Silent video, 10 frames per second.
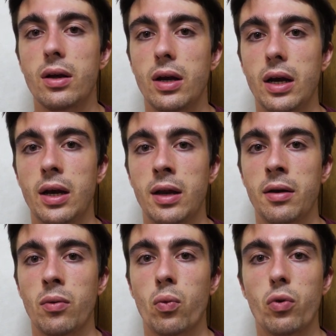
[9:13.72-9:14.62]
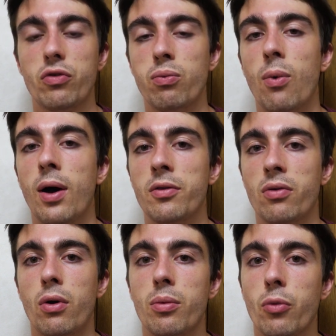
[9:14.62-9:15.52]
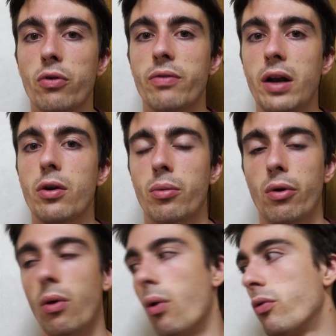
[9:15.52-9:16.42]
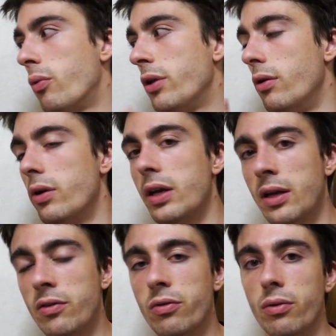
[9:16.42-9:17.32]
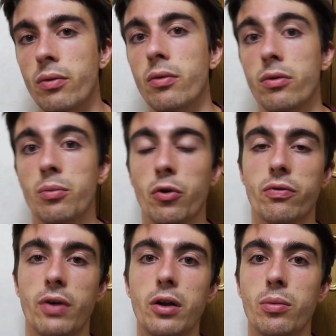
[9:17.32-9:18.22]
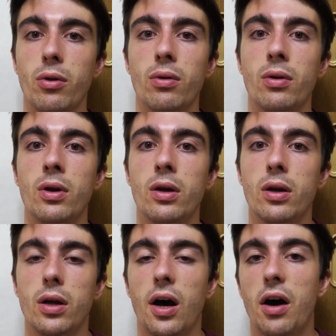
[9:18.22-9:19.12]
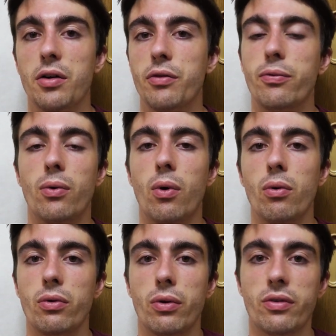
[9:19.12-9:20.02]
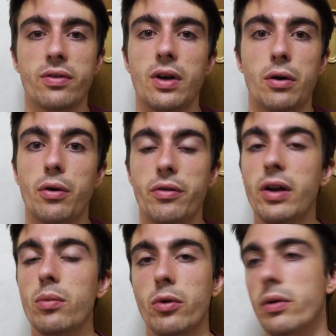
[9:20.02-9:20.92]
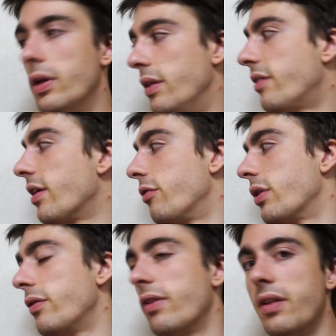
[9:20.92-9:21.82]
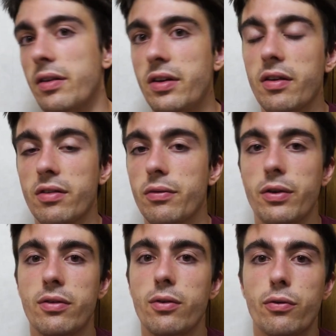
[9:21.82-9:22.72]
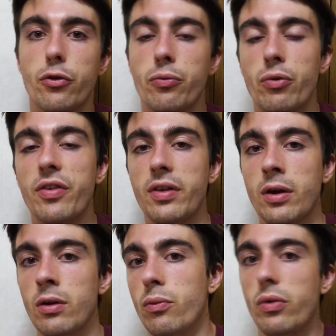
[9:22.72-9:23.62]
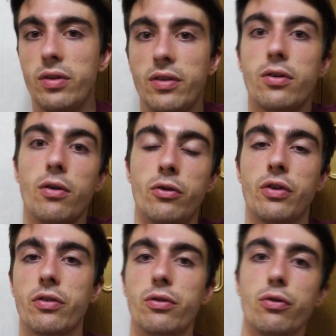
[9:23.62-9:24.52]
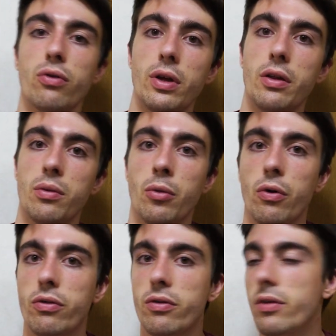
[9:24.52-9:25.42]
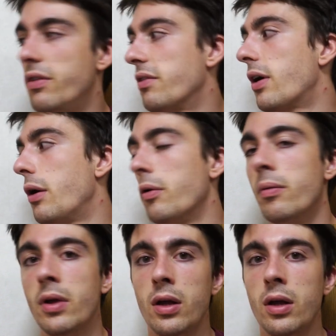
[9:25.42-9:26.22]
and which ones are most valuable, or the one you're looking into the most valuable out of all those that are available. In this case, you could say that yes, if it's the first pressing with this cover, it's usually the most desired